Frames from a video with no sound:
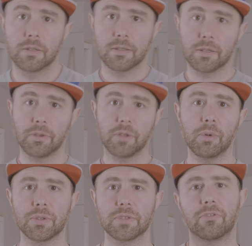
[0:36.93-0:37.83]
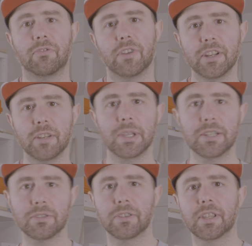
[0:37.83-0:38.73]
So the most
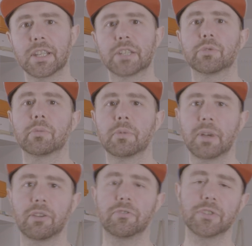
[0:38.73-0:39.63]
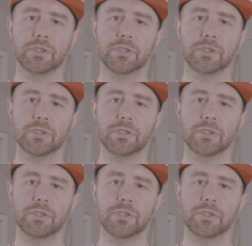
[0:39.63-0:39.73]
fundamental thing to remember about